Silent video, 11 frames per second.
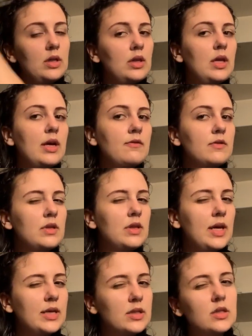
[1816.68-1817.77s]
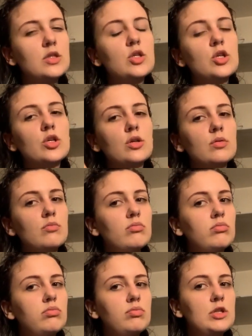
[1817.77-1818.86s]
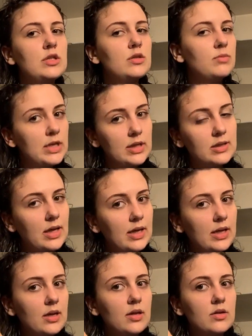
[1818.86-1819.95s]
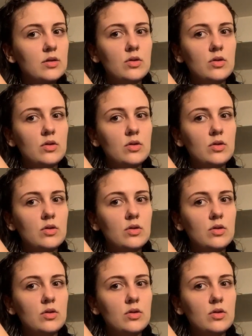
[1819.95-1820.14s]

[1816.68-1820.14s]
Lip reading: left last year just because I needed